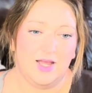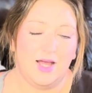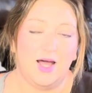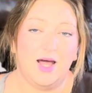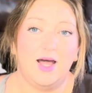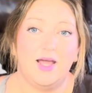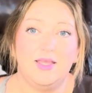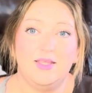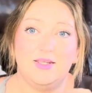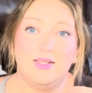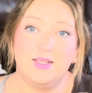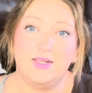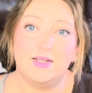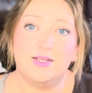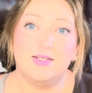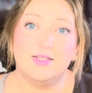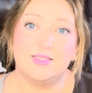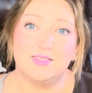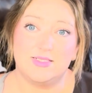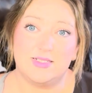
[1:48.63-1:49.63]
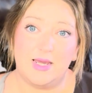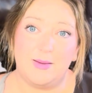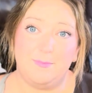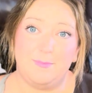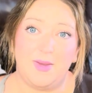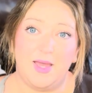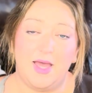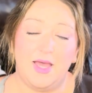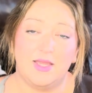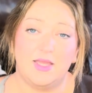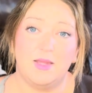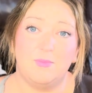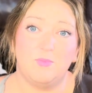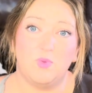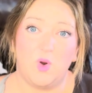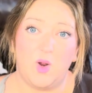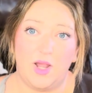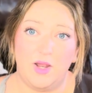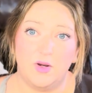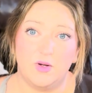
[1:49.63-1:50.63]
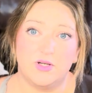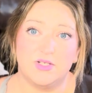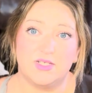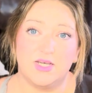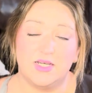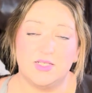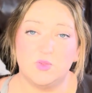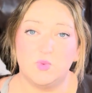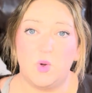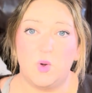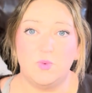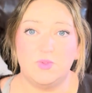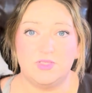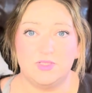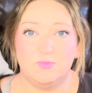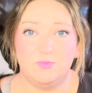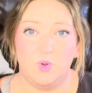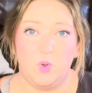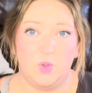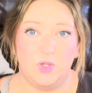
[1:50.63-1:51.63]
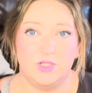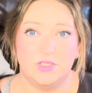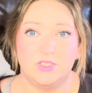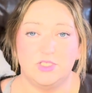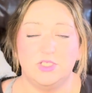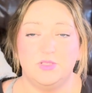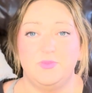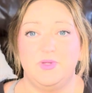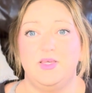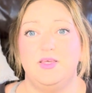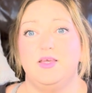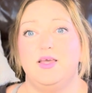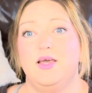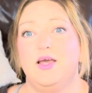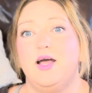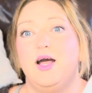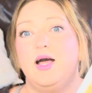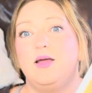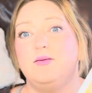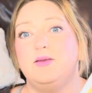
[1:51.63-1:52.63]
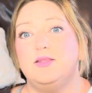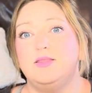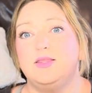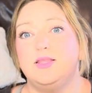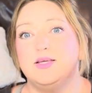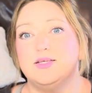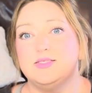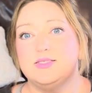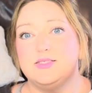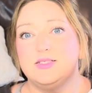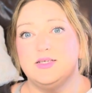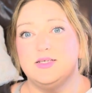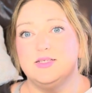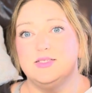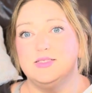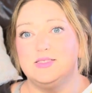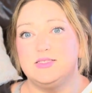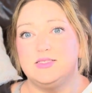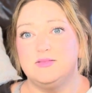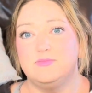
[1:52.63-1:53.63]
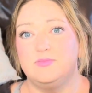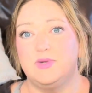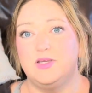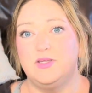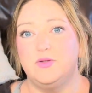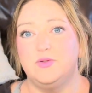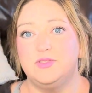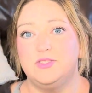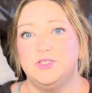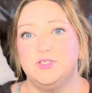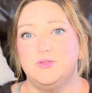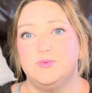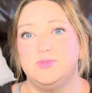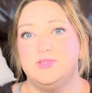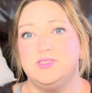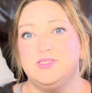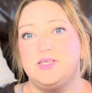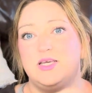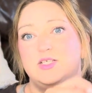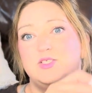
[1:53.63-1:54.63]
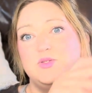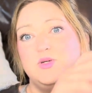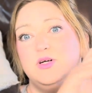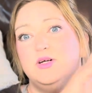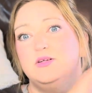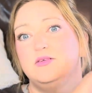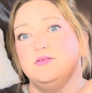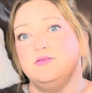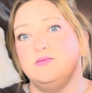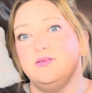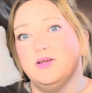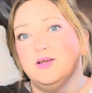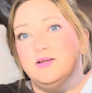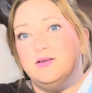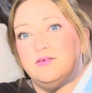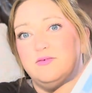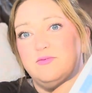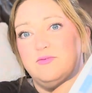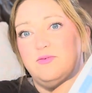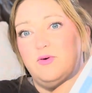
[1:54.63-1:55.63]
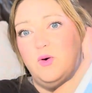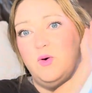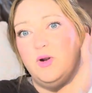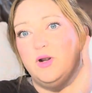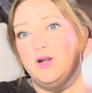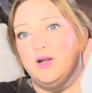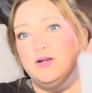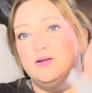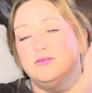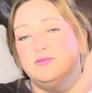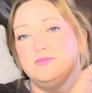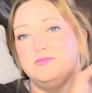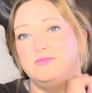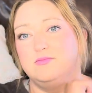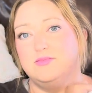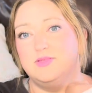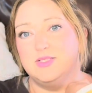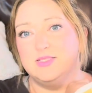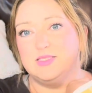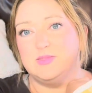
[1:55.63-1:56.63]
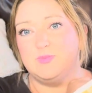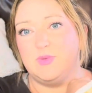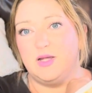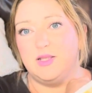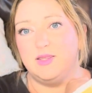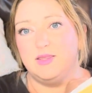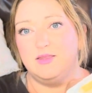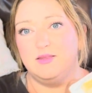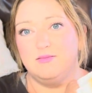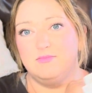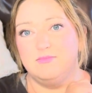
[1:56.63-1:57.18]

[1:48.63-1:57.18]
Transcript: I needed to step back and prioritize what was important to me. I mean, this is my YouTube schedule for this month.